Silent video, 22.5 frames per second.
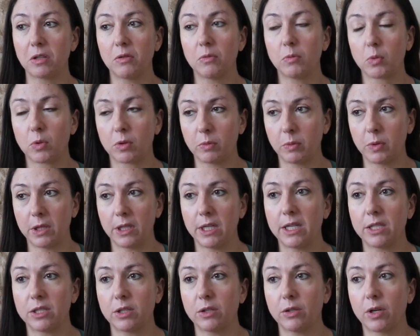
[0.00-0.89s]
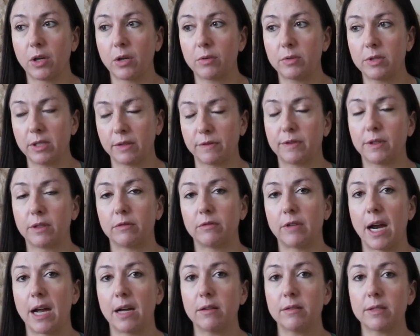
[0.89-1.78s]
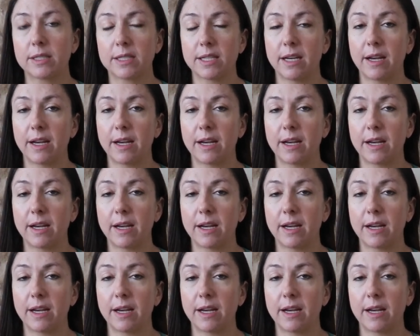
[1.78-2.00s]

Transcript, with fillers: and were willing to go different routes.